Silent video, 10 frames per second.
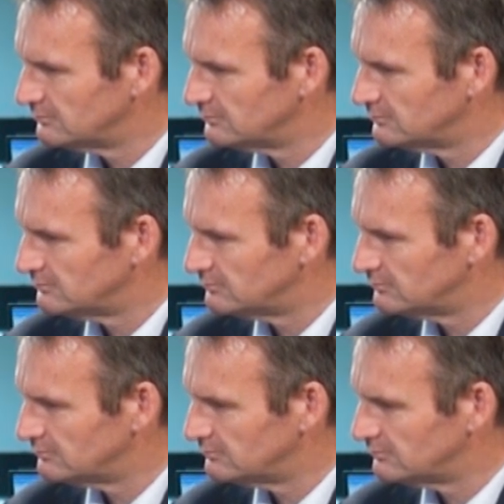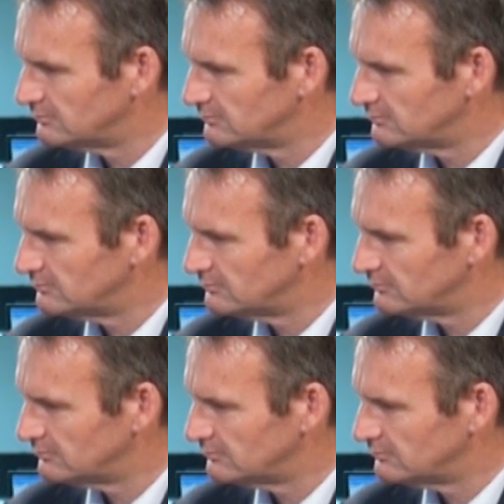
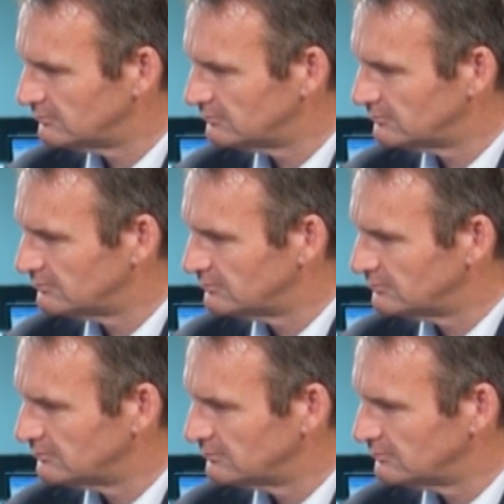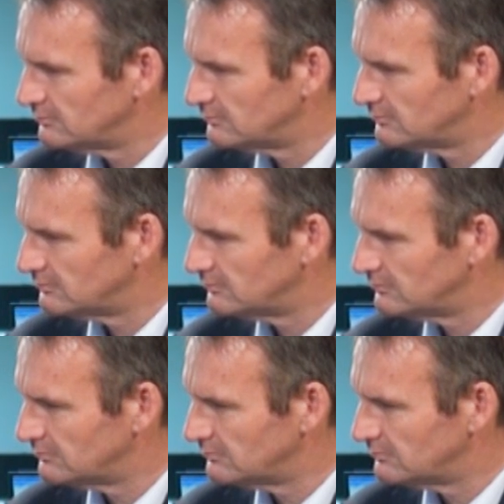
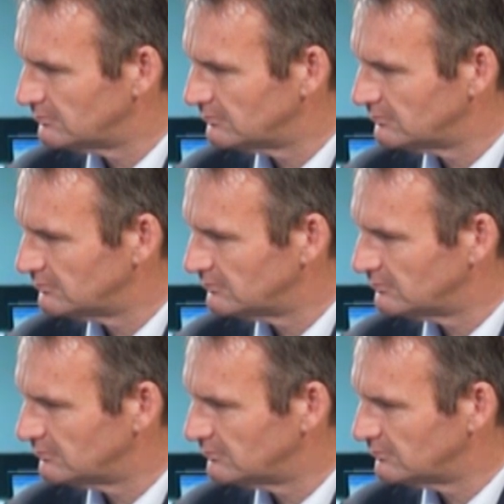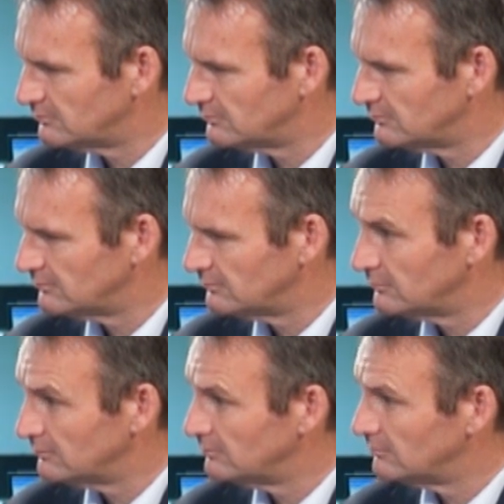
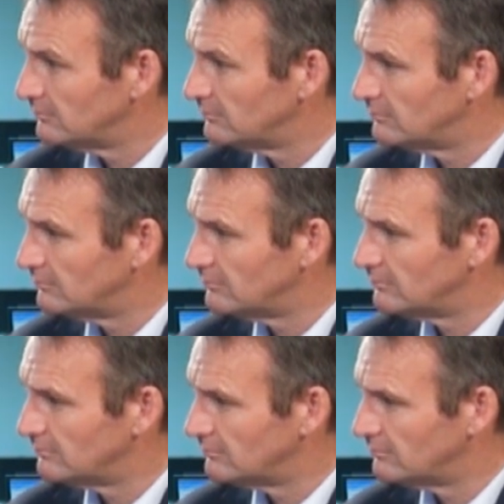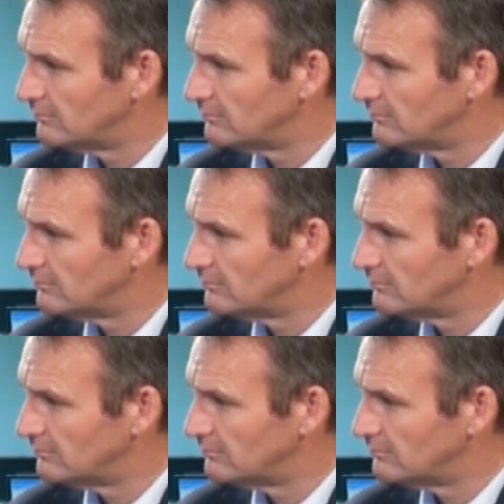[no speech]